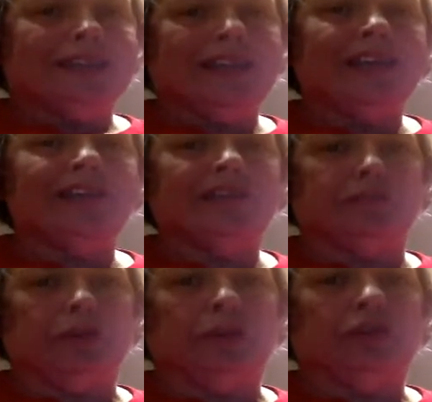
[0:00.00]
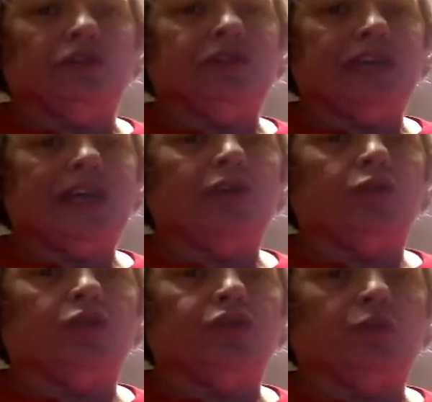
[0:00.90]
teaspoons
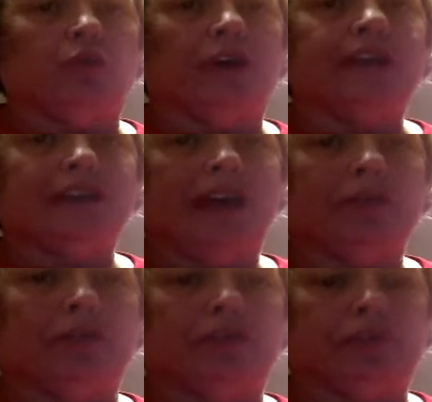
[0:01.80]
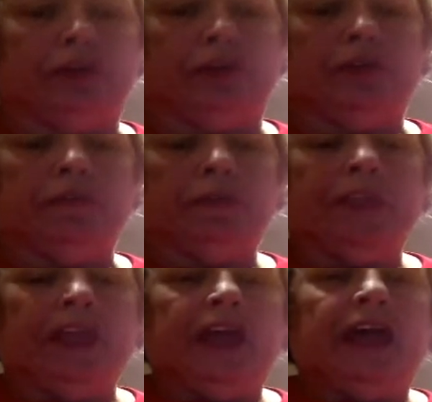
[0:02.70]
equals 1 tablespoon.
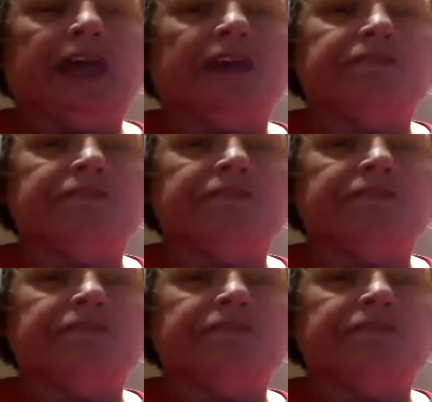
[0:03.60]
And I